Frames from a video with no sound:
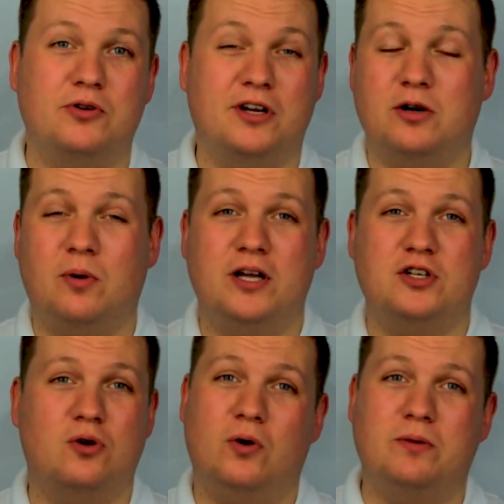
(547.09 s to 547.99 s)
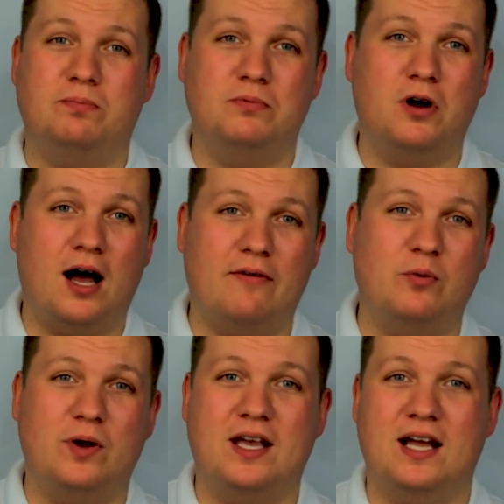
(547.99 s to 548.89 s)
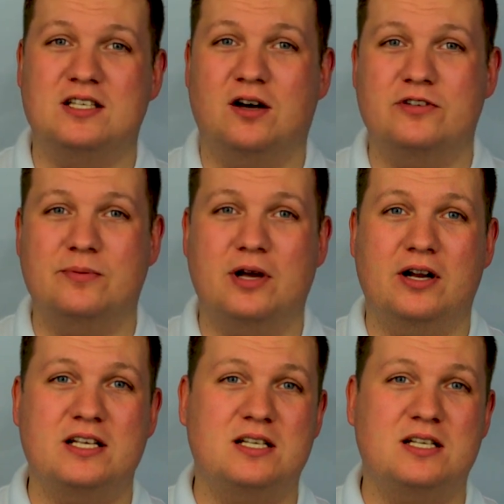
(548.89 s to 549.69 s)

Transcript: I quite enjoy not having weekends off, to be honest.